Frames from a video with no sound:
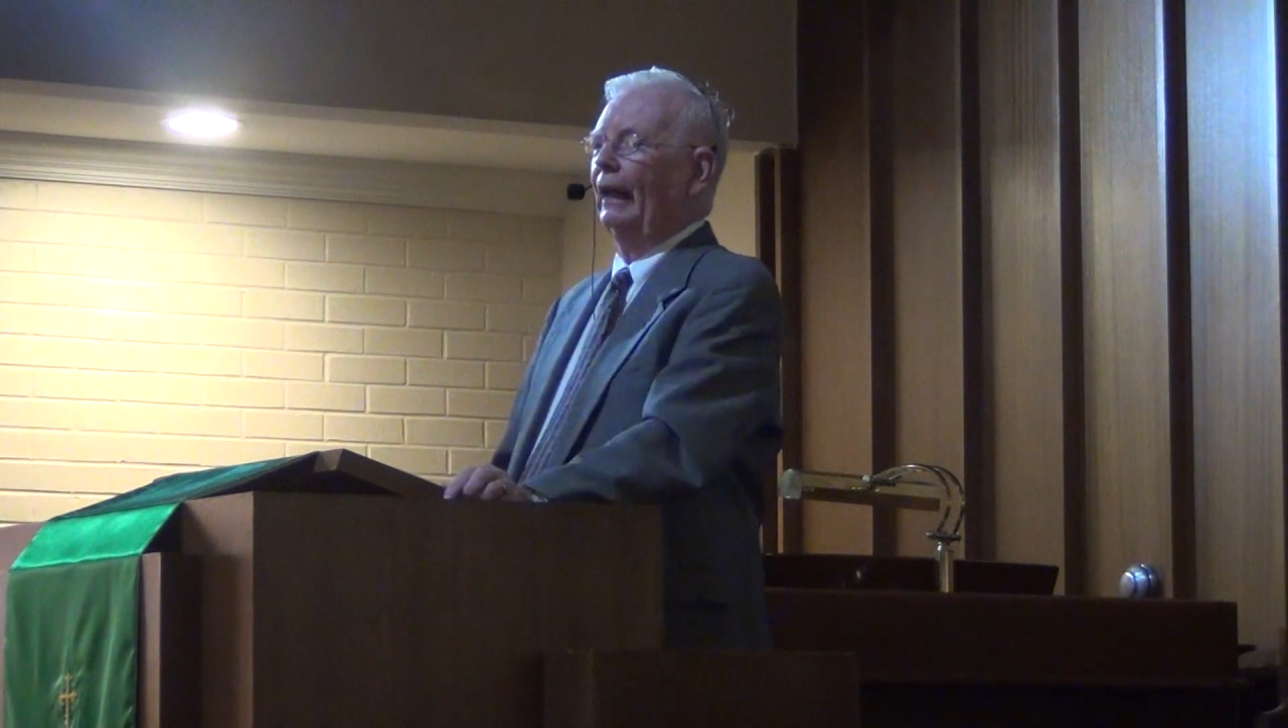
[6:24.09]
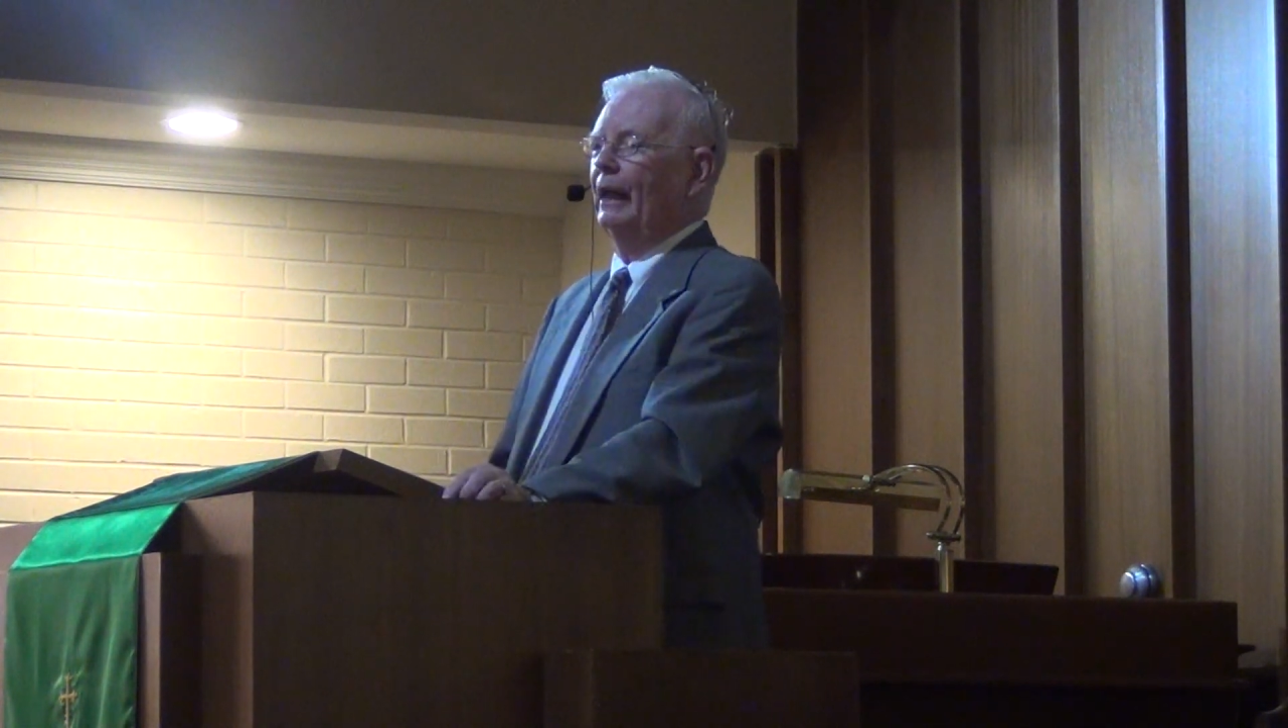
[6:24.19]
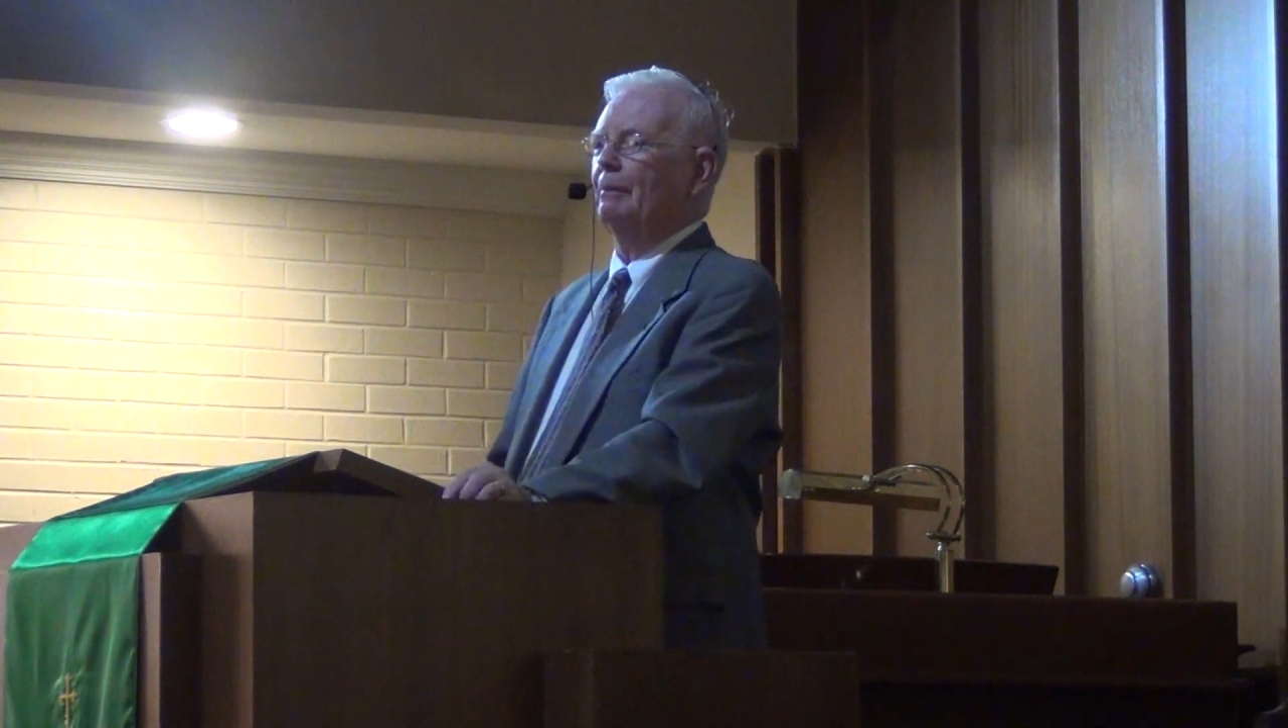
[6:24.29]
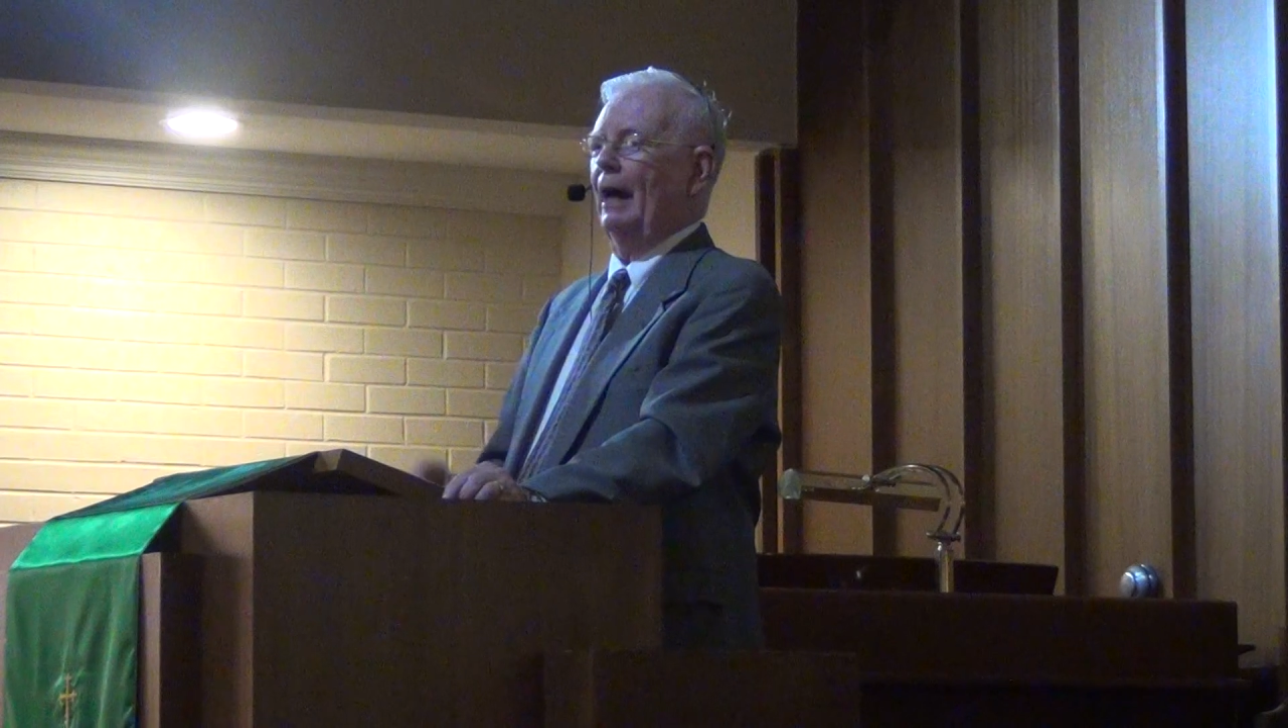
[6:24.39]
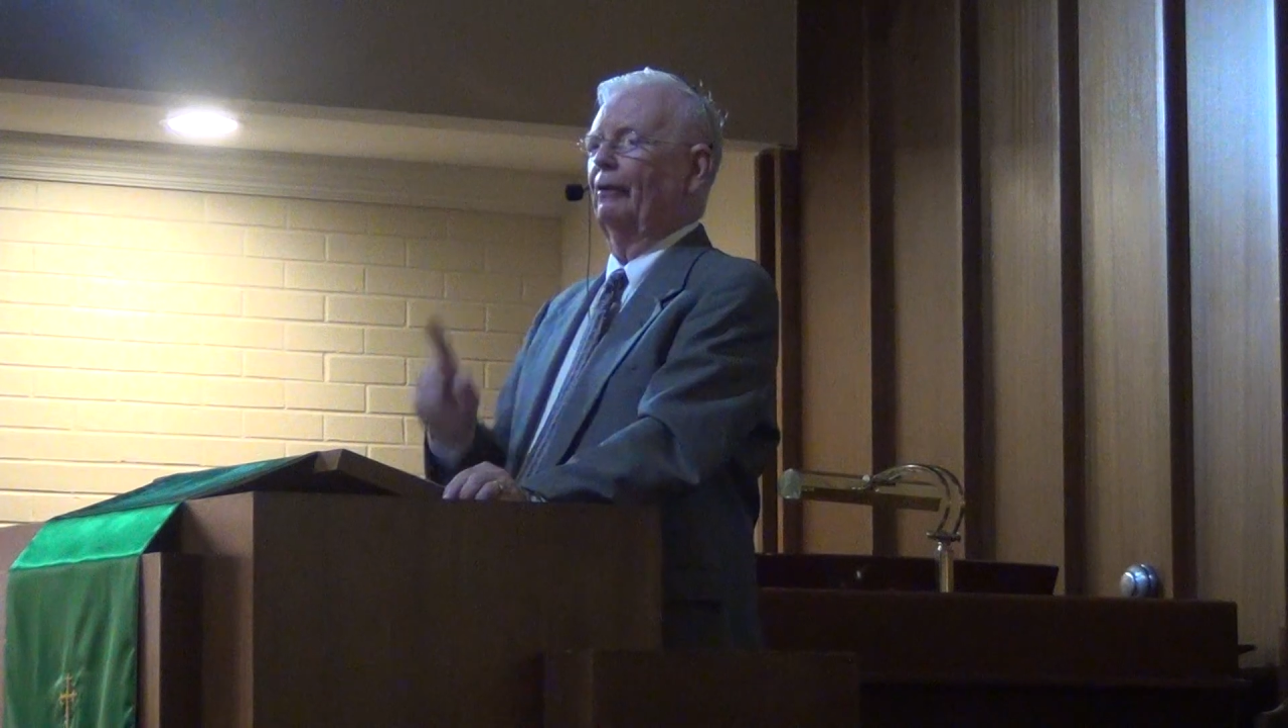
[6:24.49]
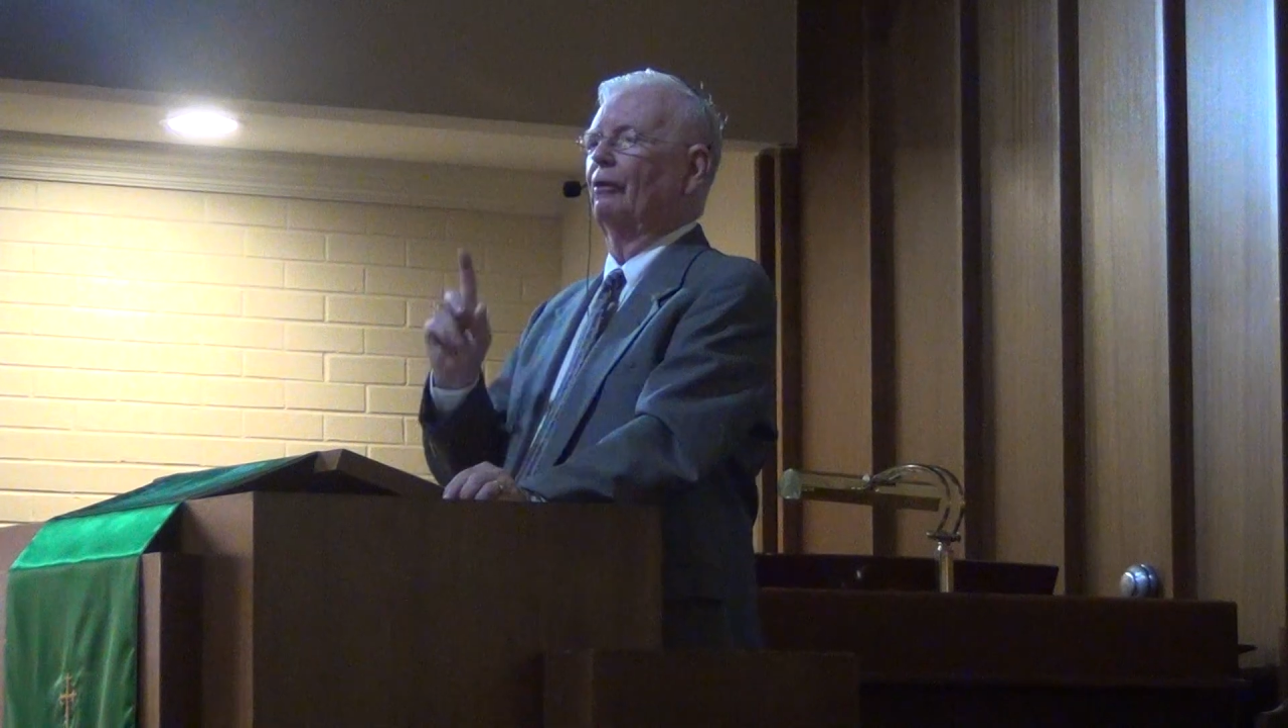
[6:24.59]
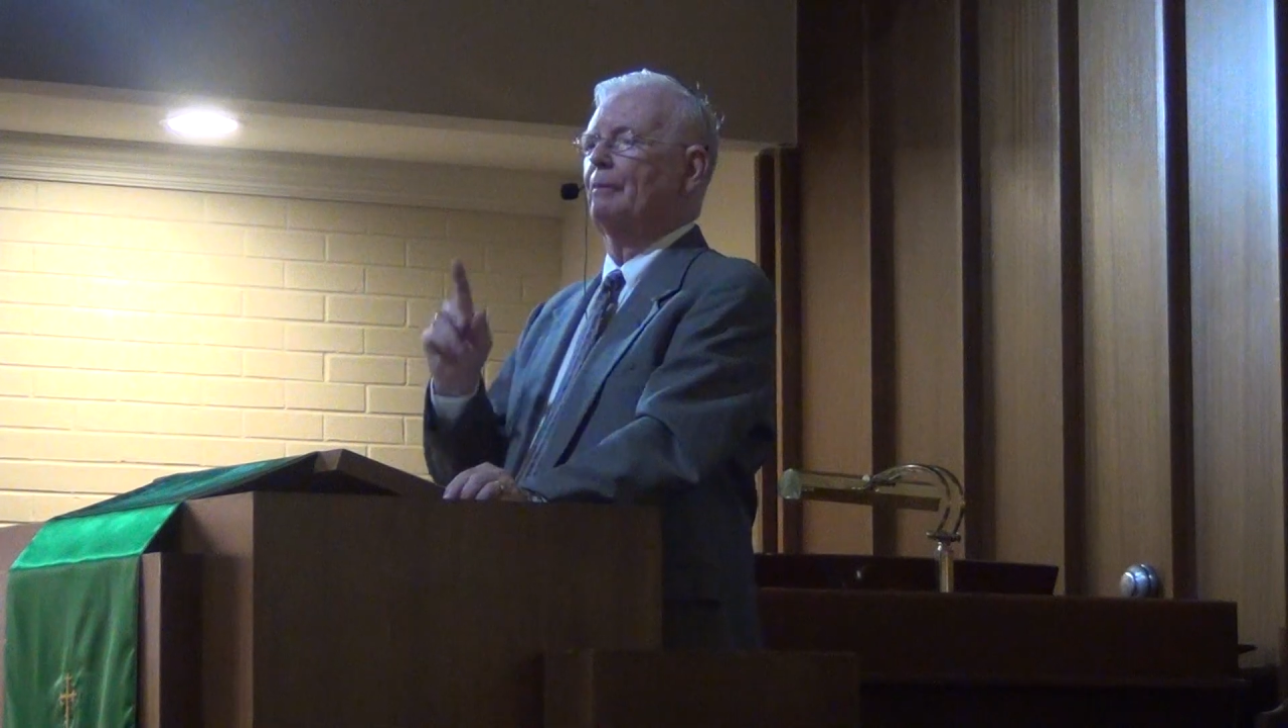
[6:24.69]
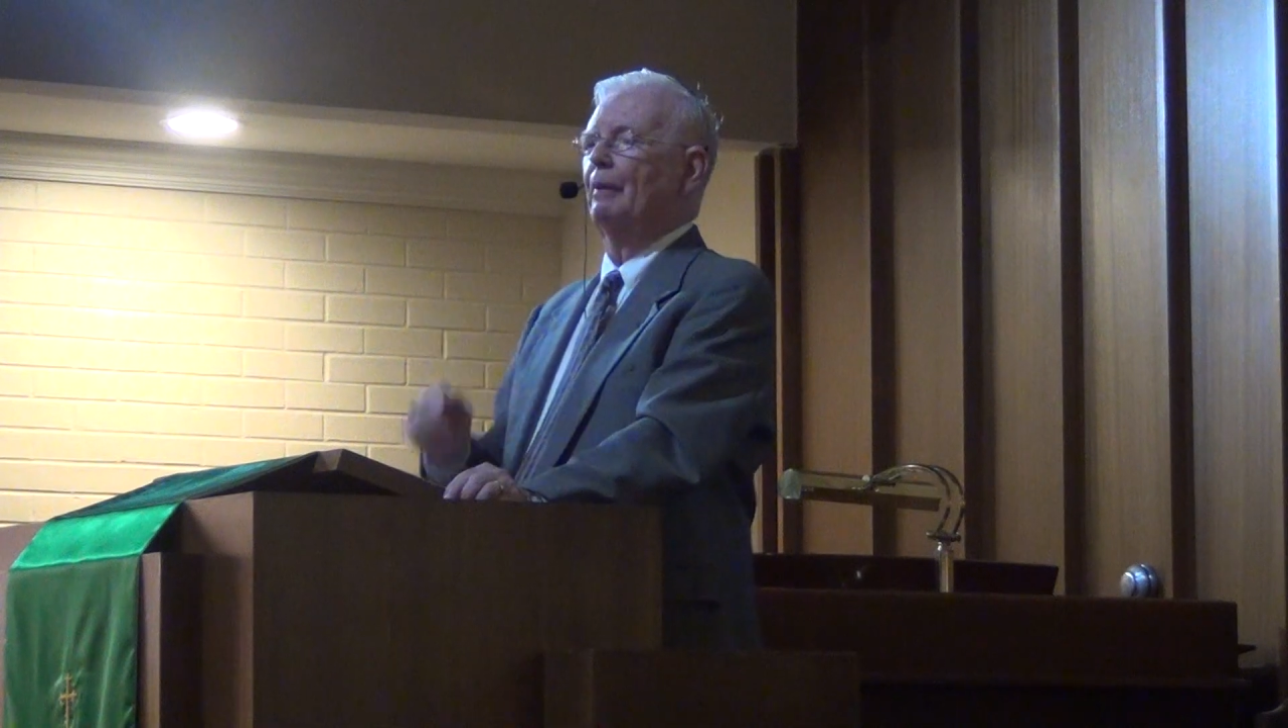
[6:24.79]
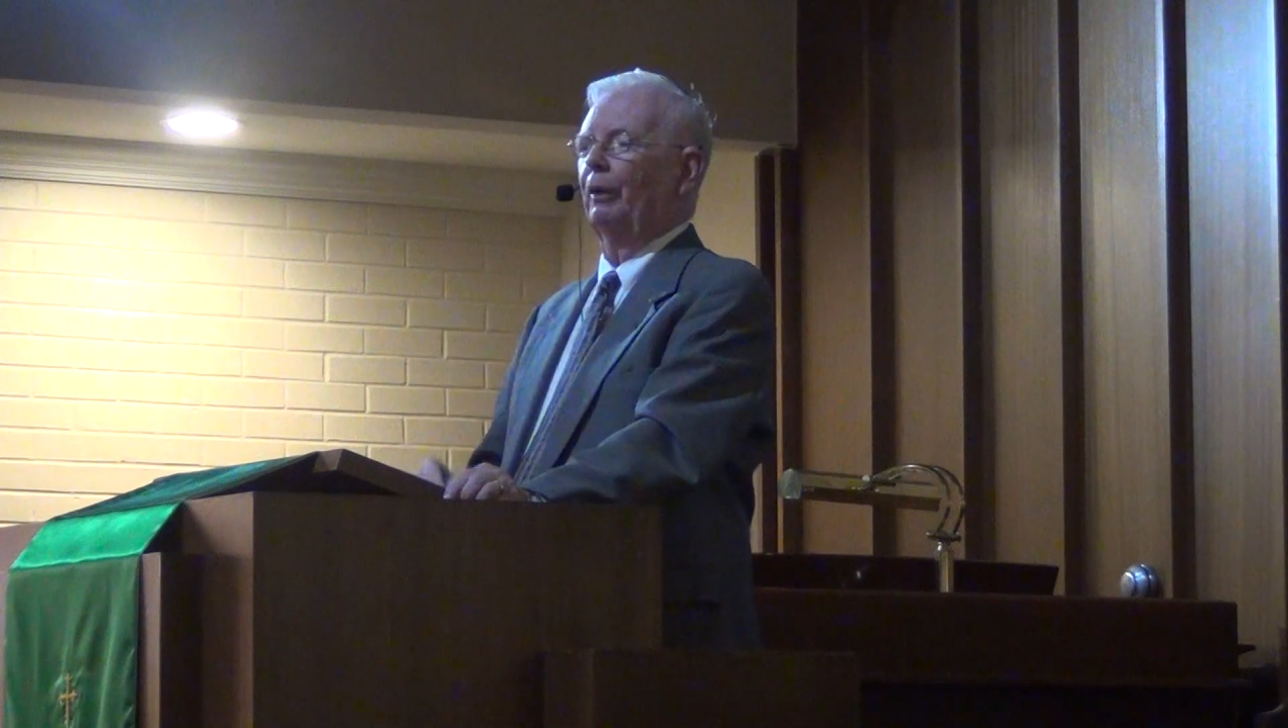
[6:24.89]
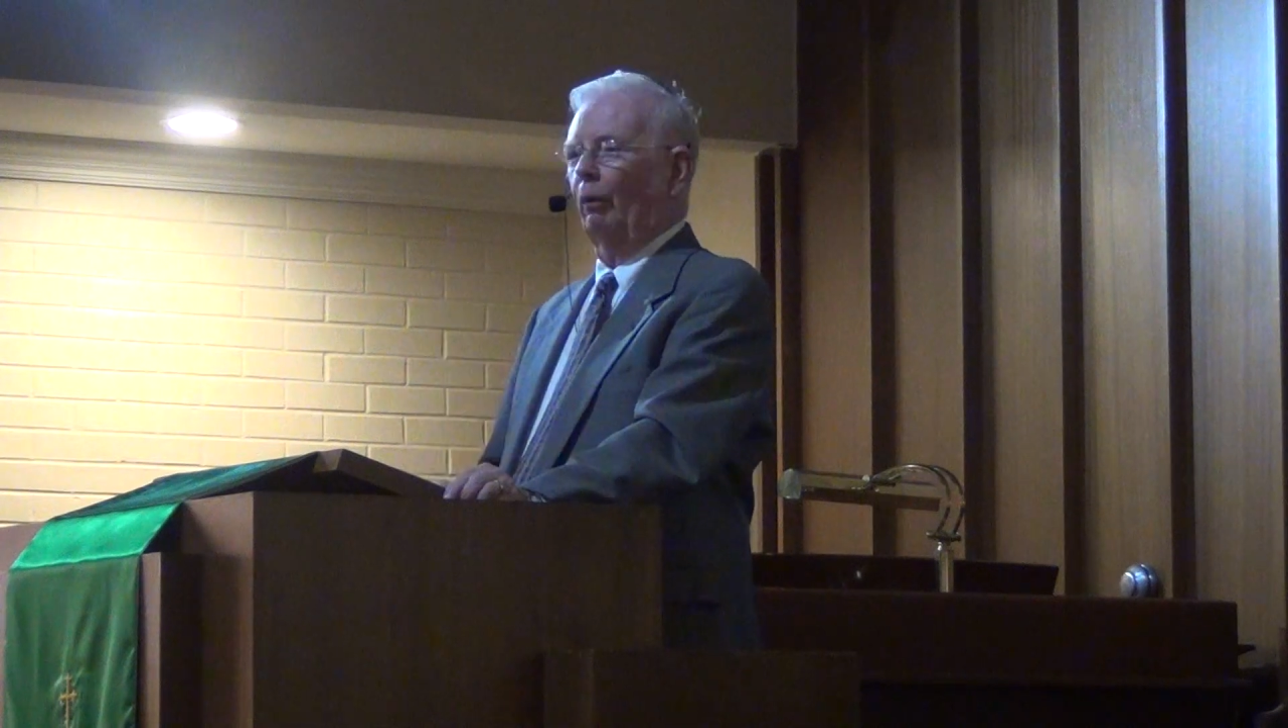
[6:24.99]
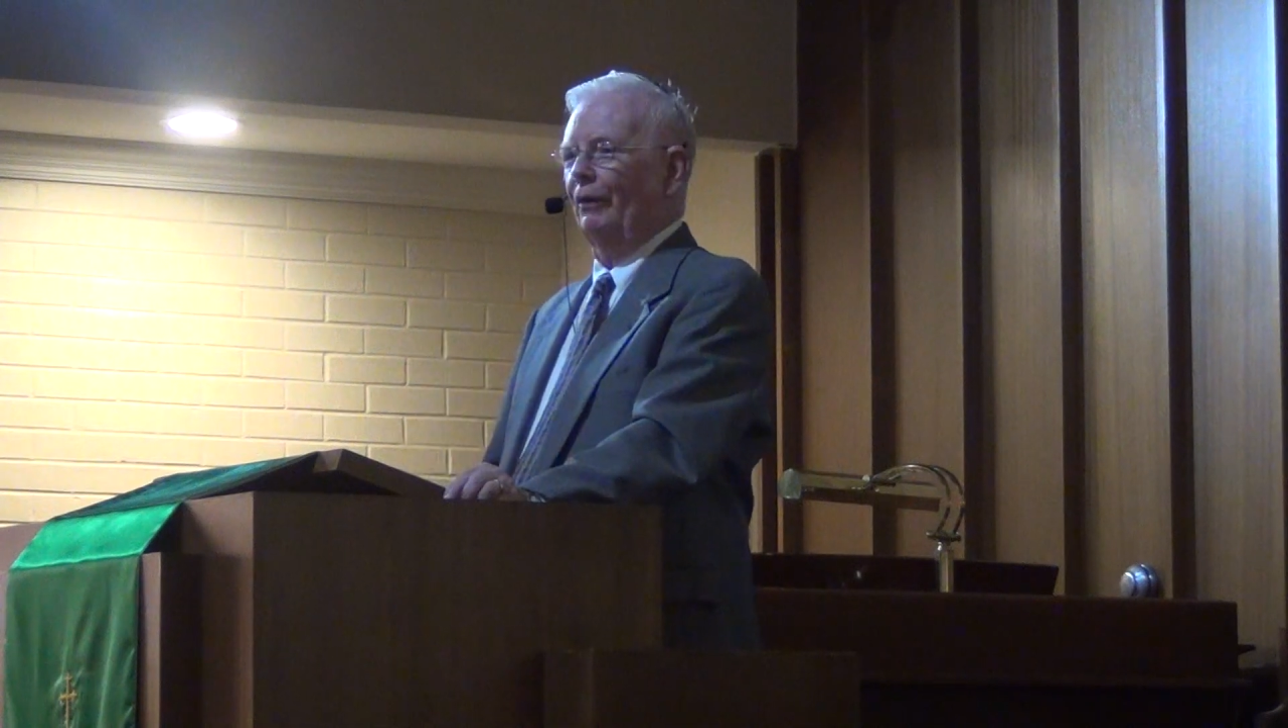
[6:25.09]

Anybody remember